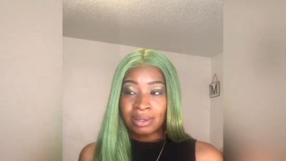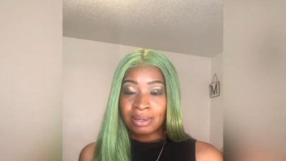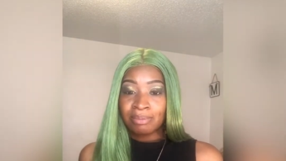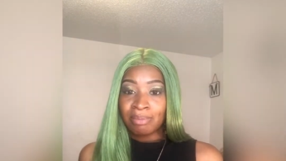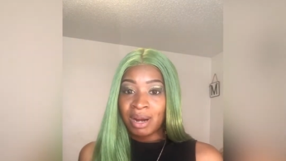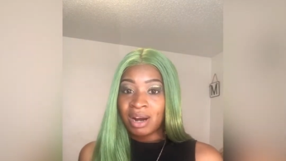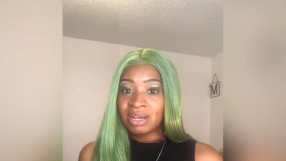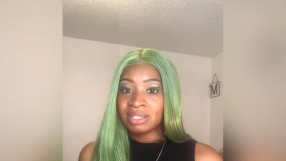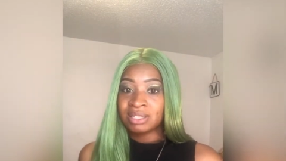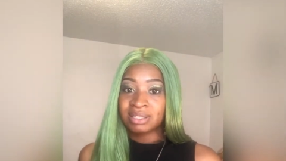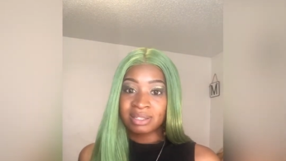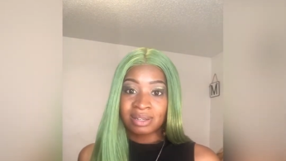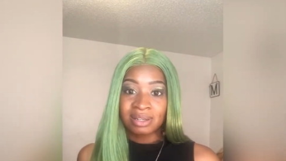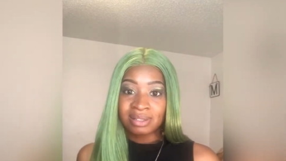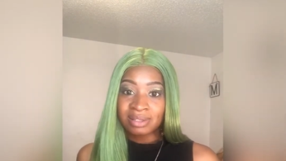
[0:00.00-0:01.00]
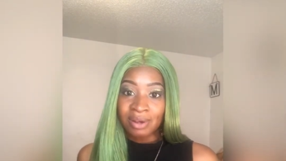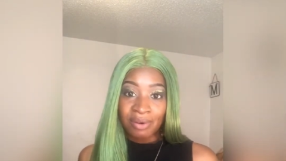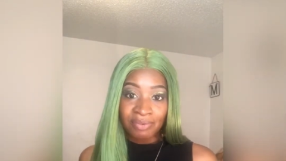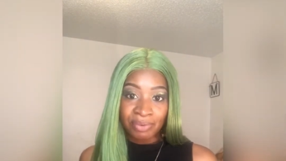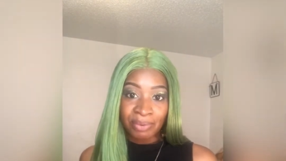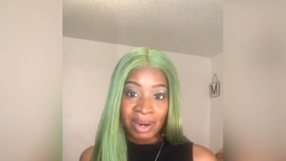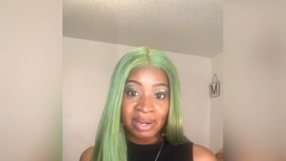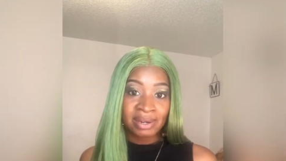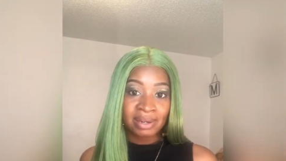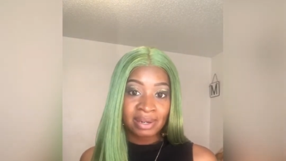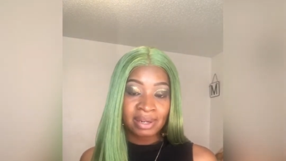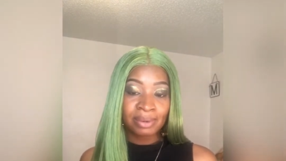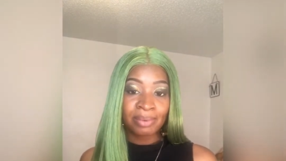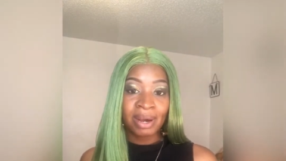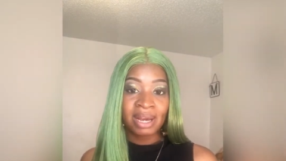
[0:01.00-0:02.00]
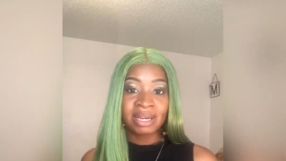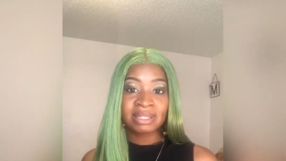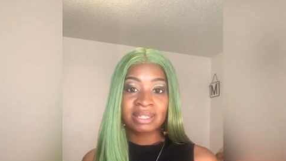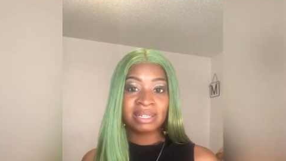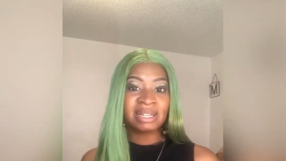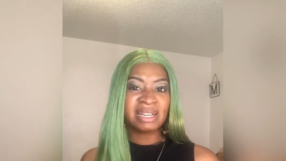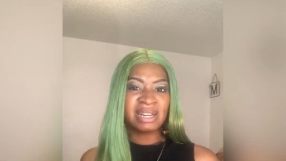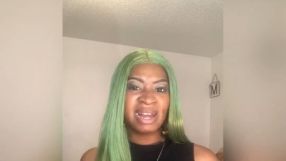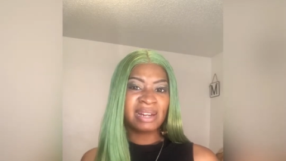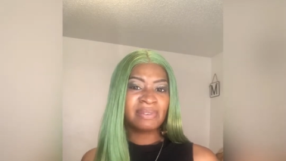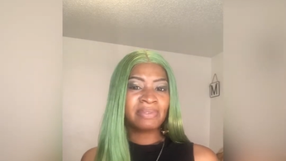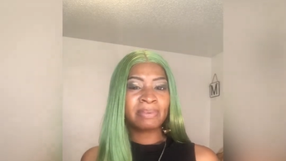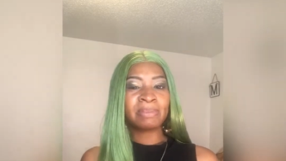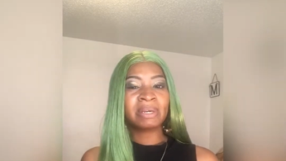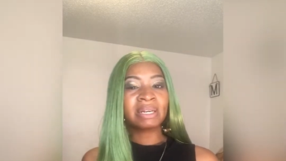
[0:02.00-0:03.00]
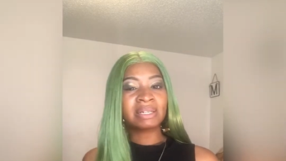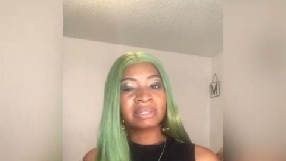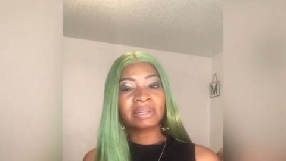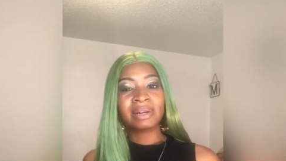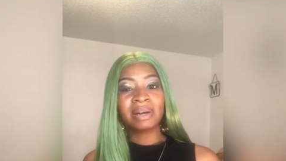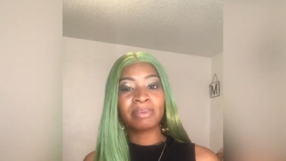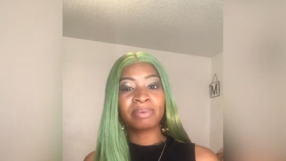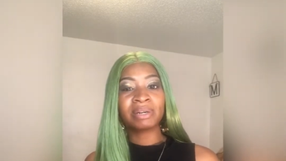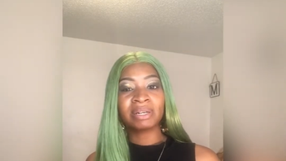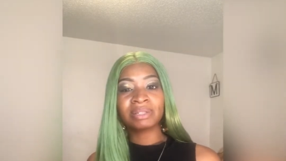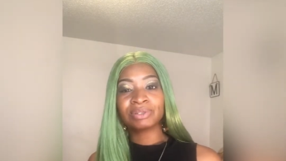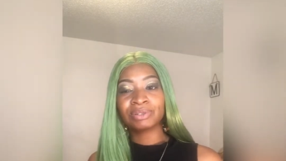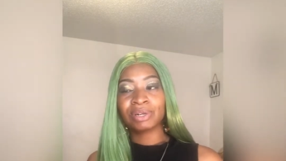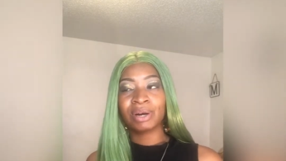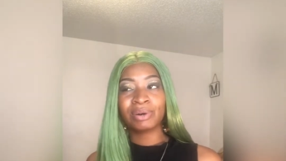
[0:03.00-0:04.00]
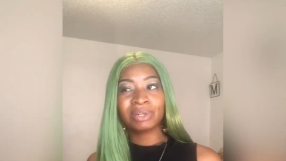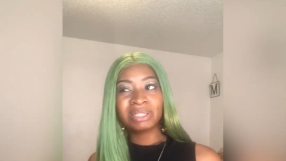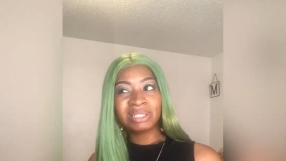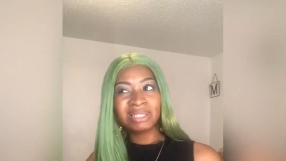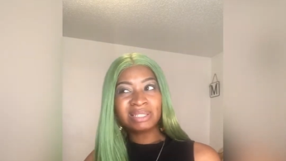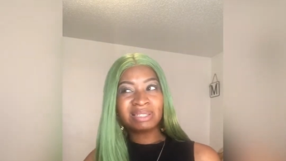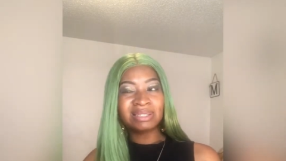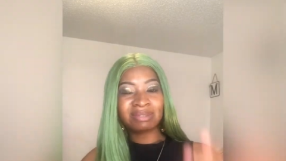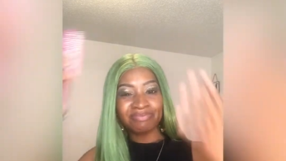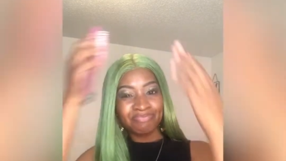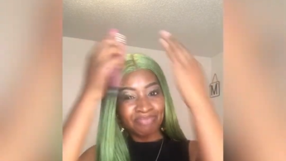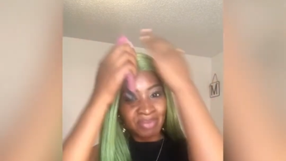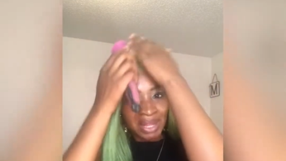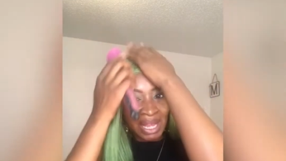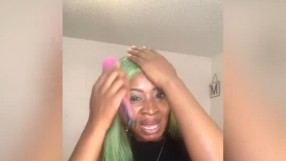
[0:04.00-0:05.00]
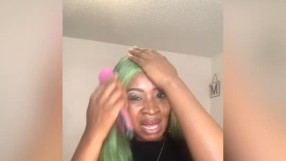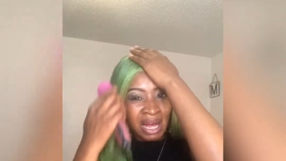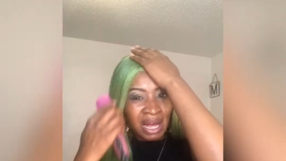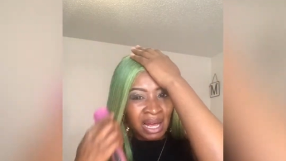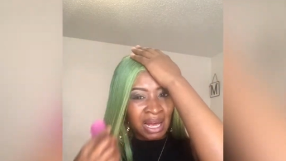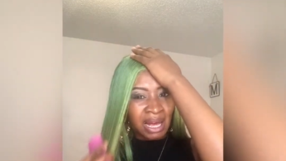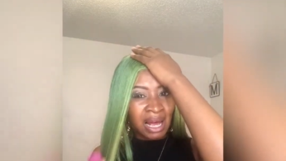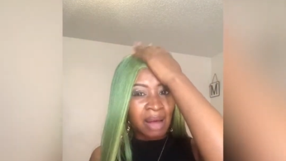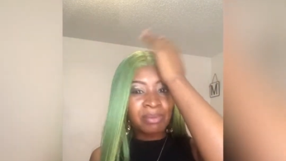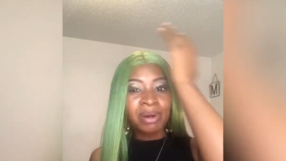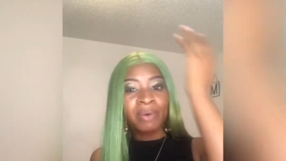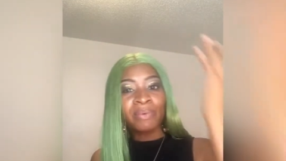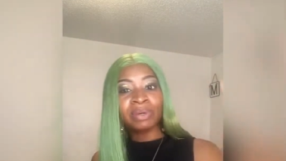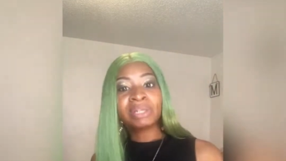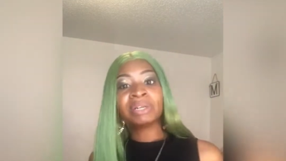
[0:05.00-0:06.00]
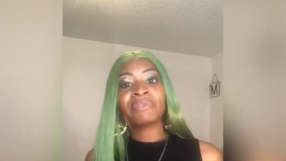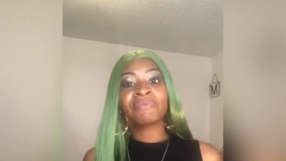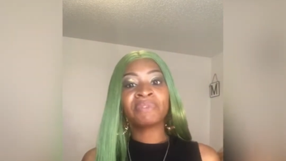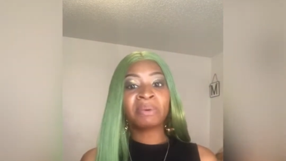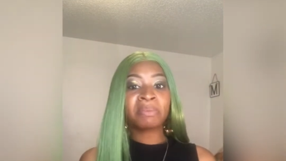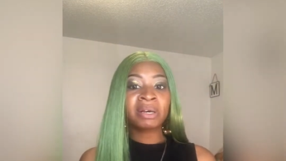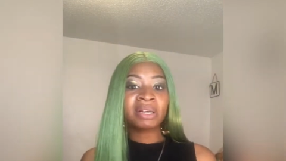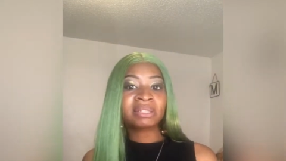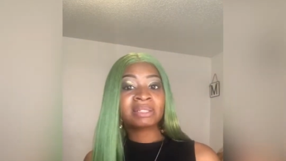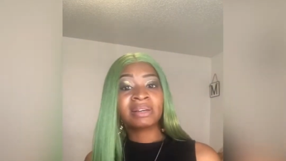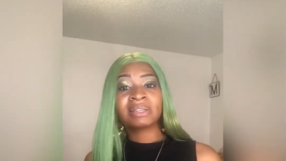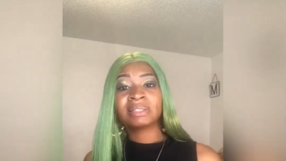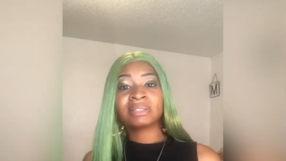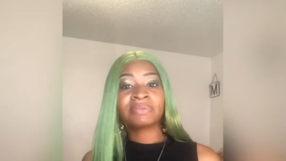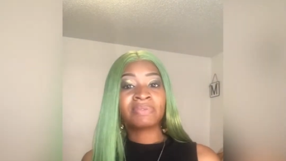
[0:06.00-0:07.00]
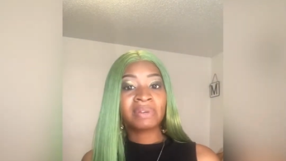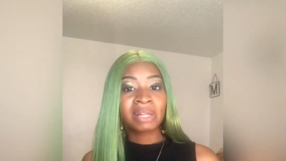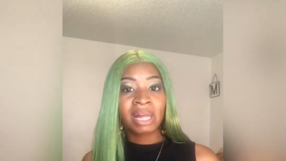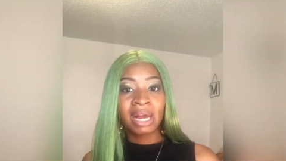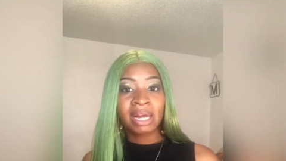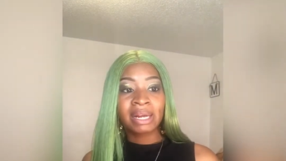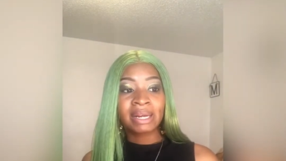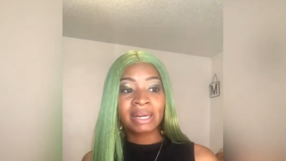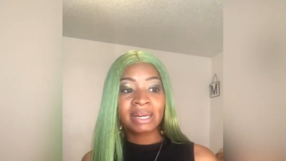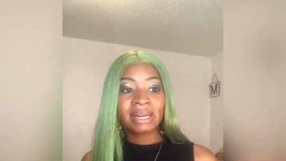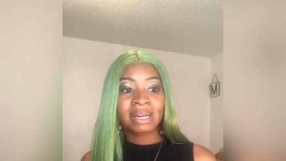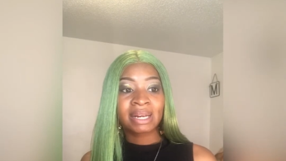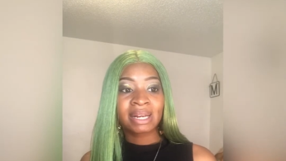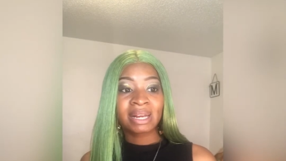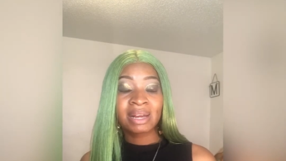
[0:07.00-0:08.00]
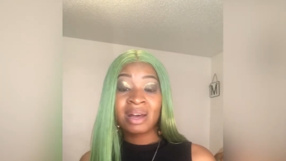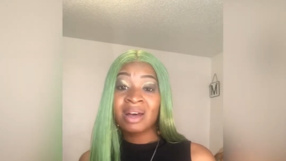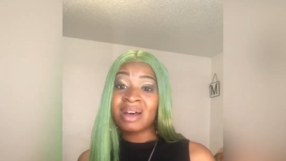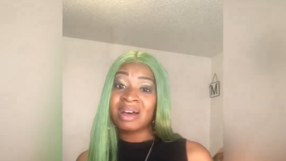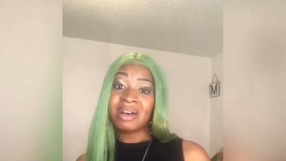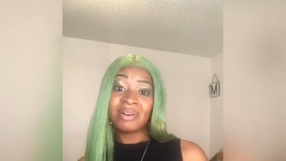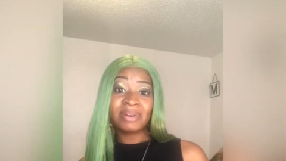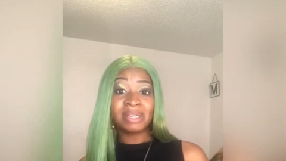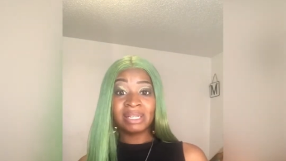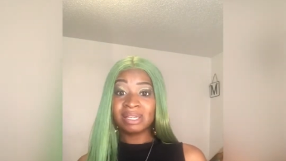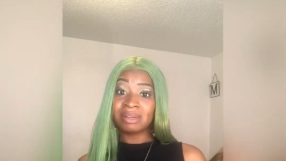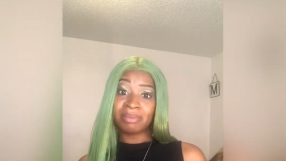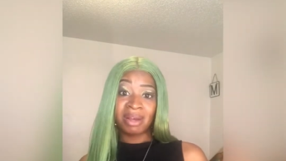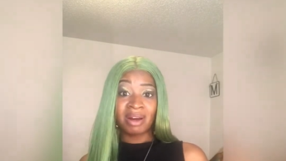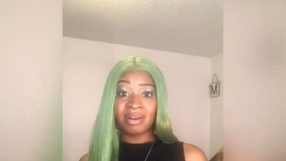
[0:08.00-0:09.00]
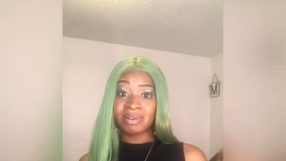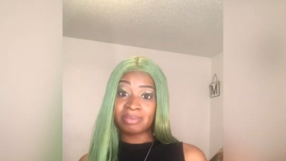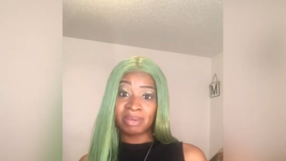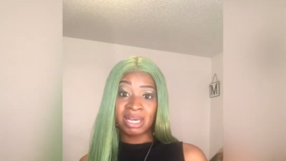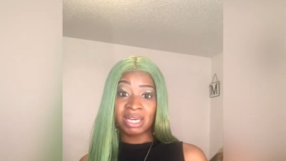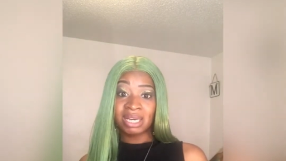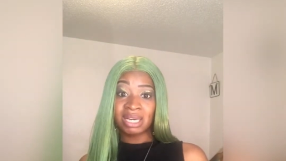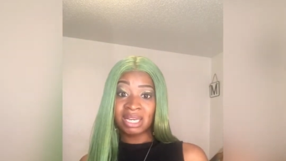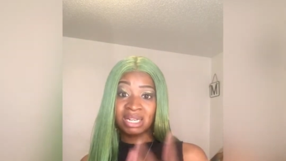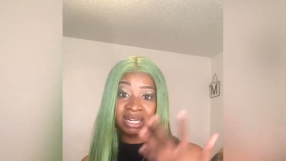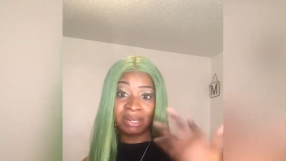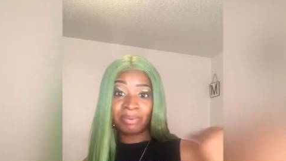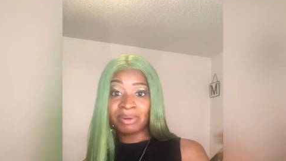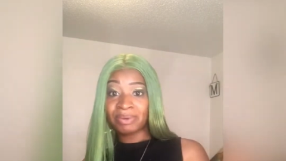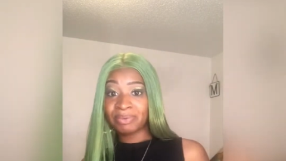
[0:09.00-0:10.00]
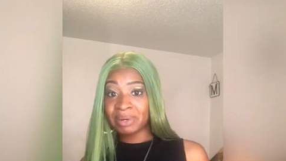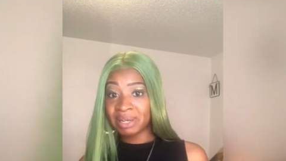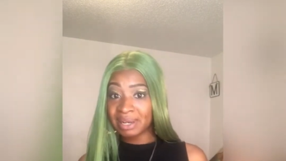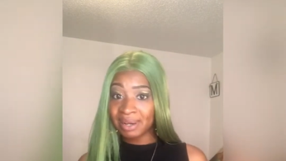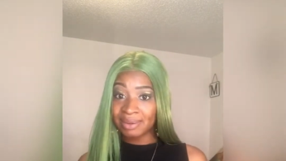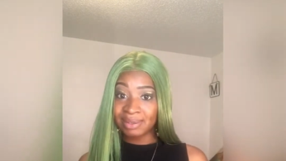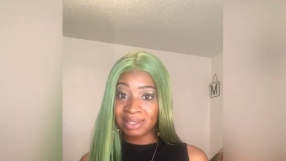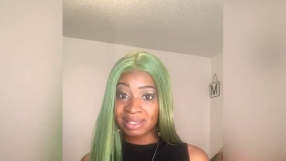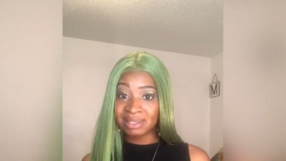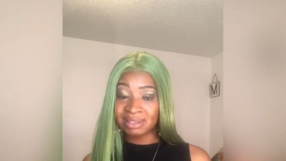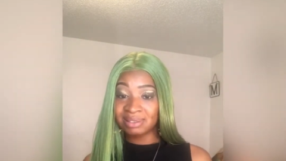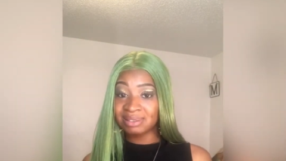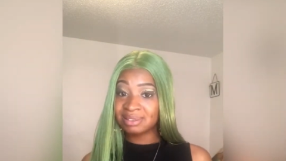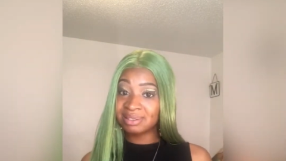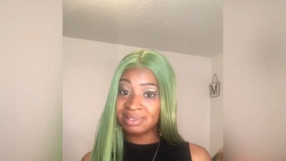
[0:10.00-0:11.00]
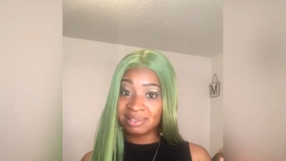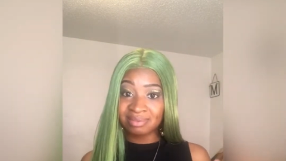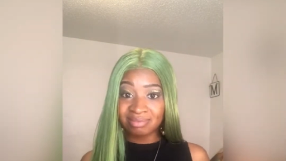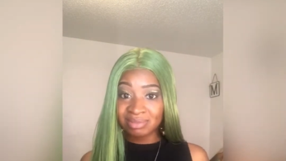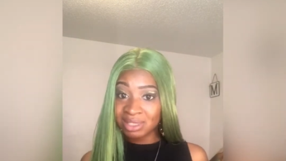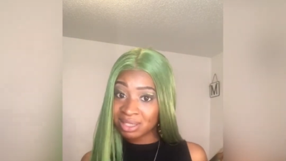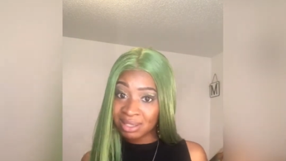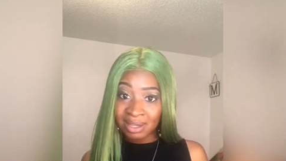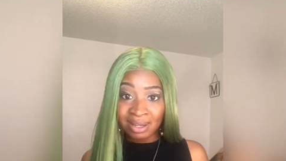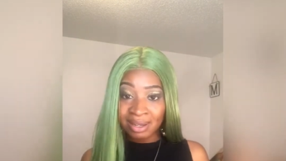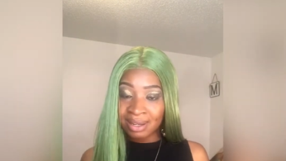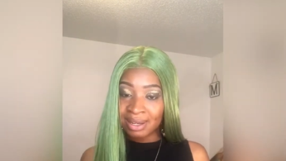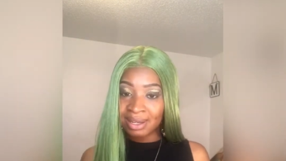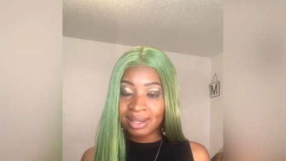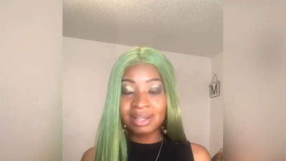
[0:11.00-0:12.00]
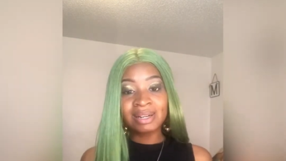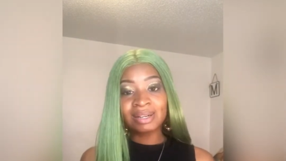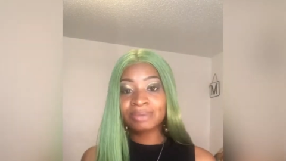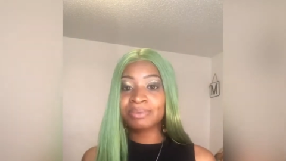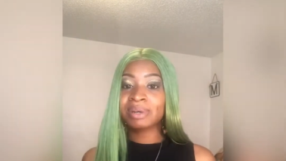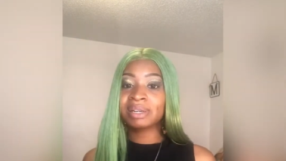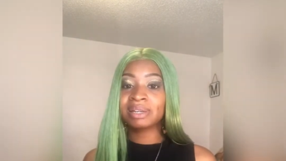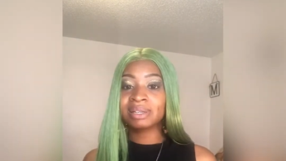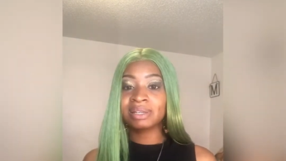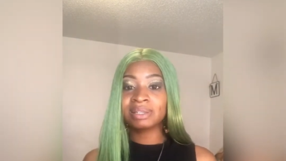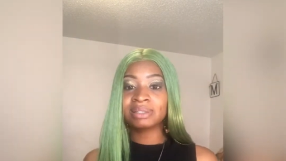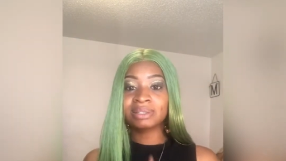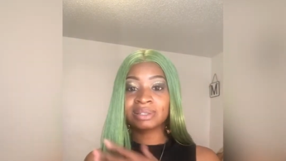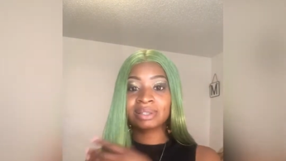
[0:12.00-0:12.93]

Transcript: Marriage, it's overrated anyways. And it ain't even because of that, because, you know, it's just, I'm not one of them females that just feel like, oh, he need to marry me. He need to put a ring on it. You know, it is what it is.